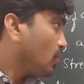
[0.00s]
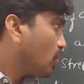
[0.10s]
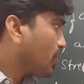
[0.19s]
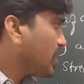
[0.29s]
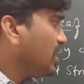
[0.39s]

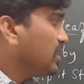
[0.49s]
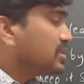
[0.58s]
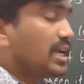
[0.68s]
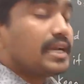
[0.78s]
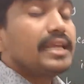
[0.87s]
Okay,
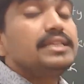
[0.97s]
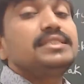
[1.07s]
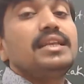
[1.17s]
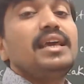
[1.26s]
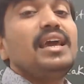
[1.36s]
that
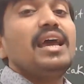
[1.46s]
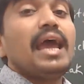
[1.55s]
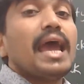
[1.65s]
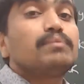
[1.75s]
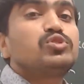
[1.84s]

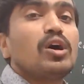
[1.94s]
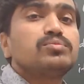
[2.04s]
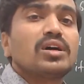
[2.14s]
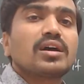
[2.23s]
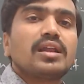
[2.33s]
easily absorb
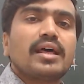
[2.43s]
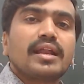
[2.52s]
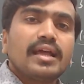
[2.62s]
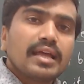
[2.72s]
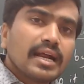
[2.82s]
the color.